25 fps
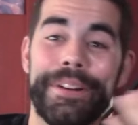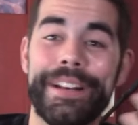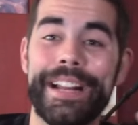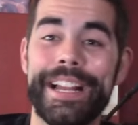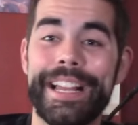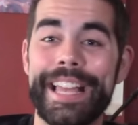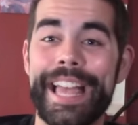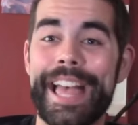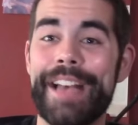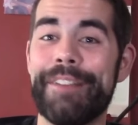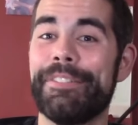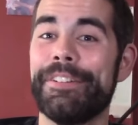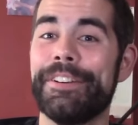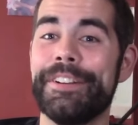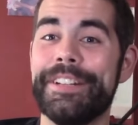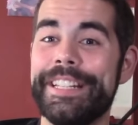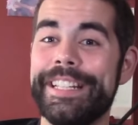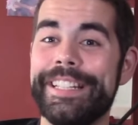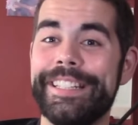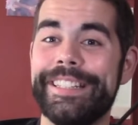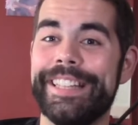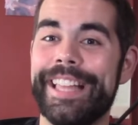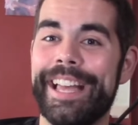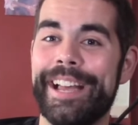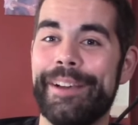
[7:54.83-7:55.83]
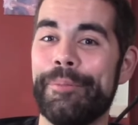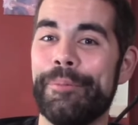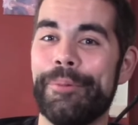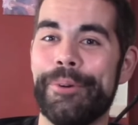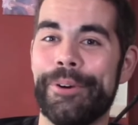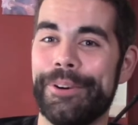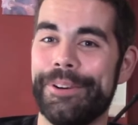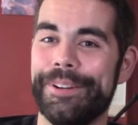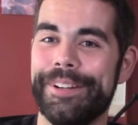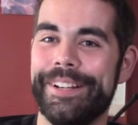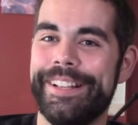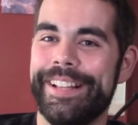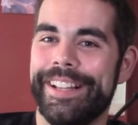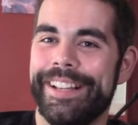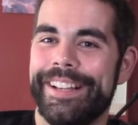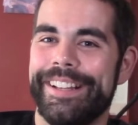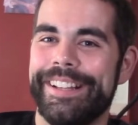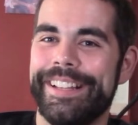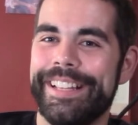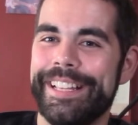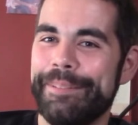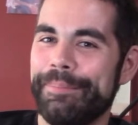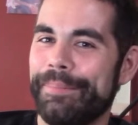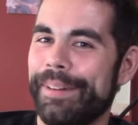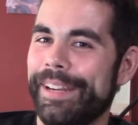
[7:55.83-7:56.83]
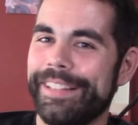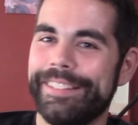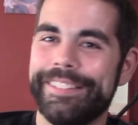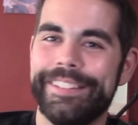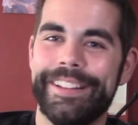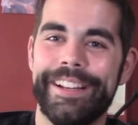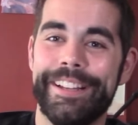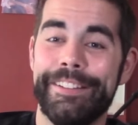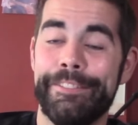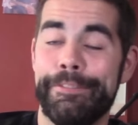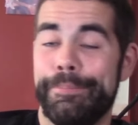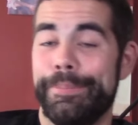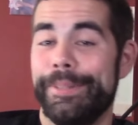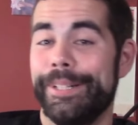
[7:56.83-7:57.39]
I ever need that word in my life?